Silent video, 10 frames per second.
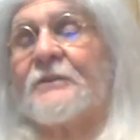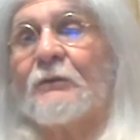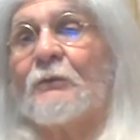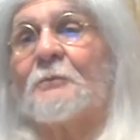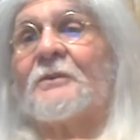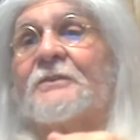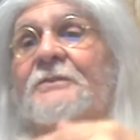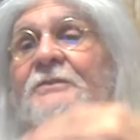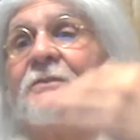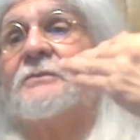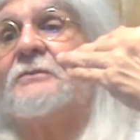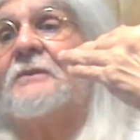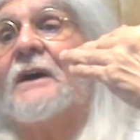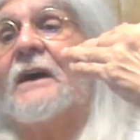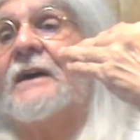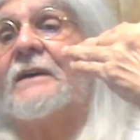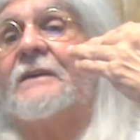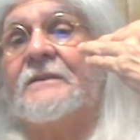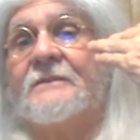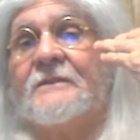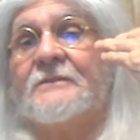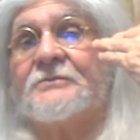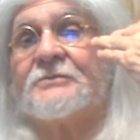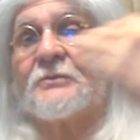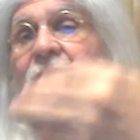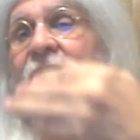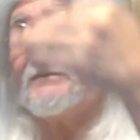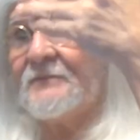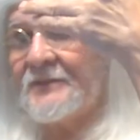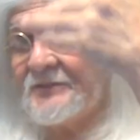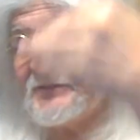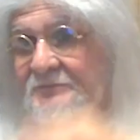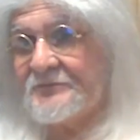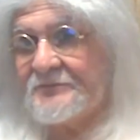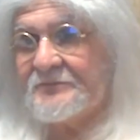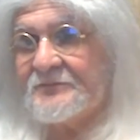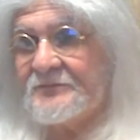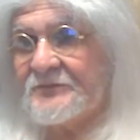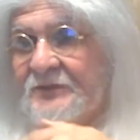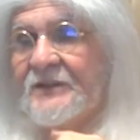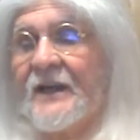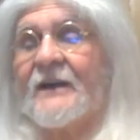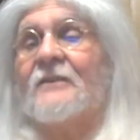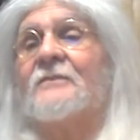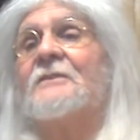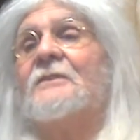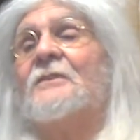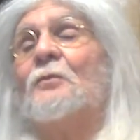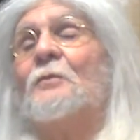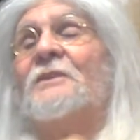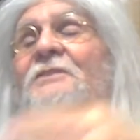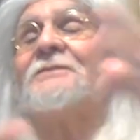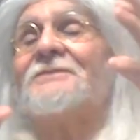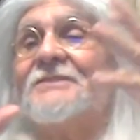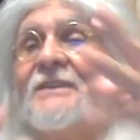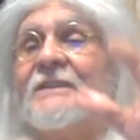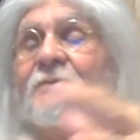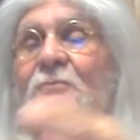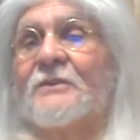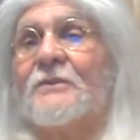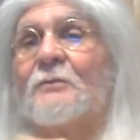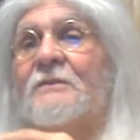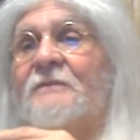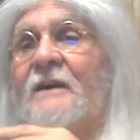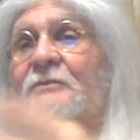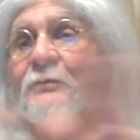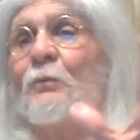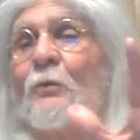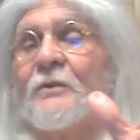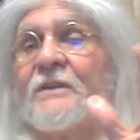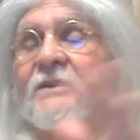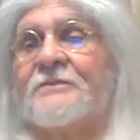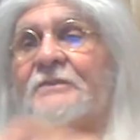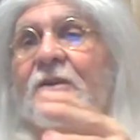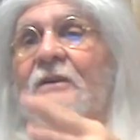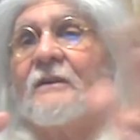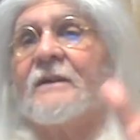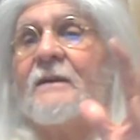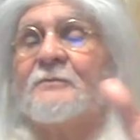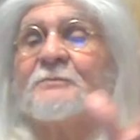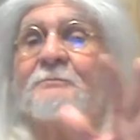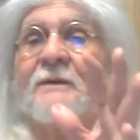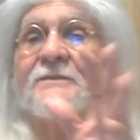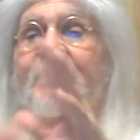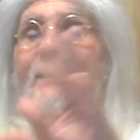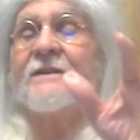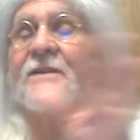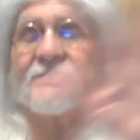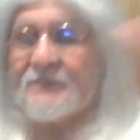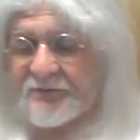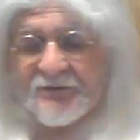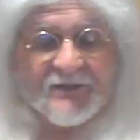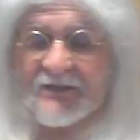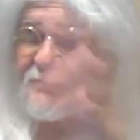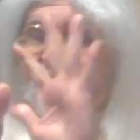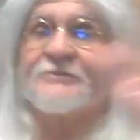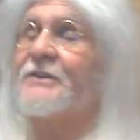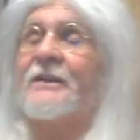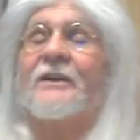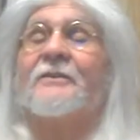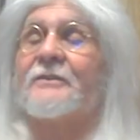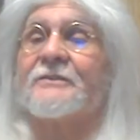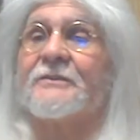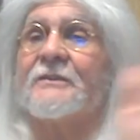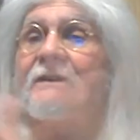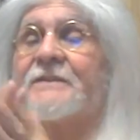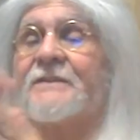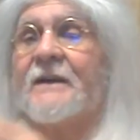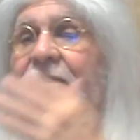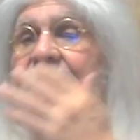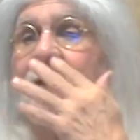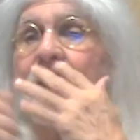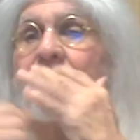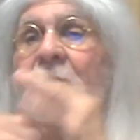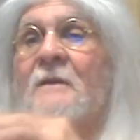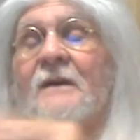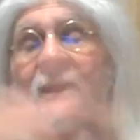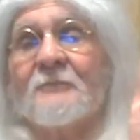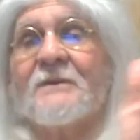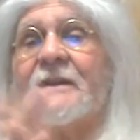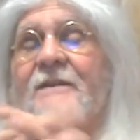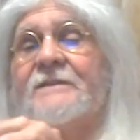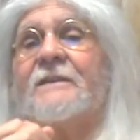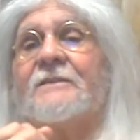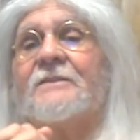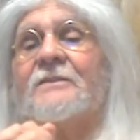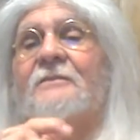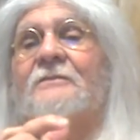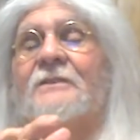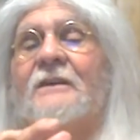know we were going to do a stream now. We just did it with no advance warning because you know how I am spontaneously. Let's just get on there and do it. And uh, I'm glad I did it. You know,